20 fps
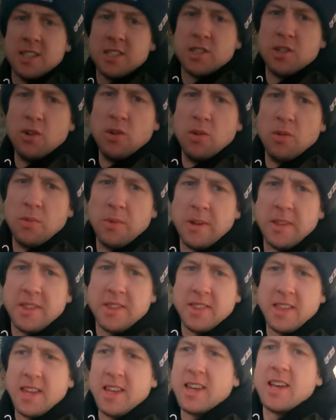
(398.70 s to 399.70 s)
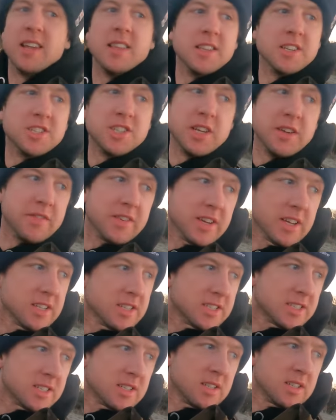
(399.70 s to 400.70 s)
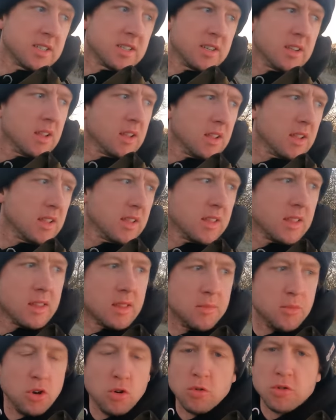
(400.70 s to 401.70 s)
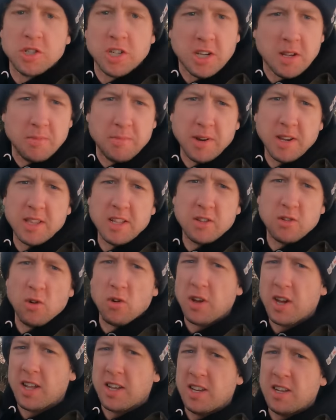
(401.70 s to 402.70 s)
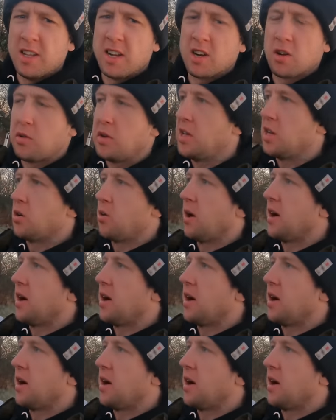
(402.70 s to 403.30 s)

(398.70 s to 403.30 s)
So with uh, the Cheviots, the mules you can bring the dog in and they're quite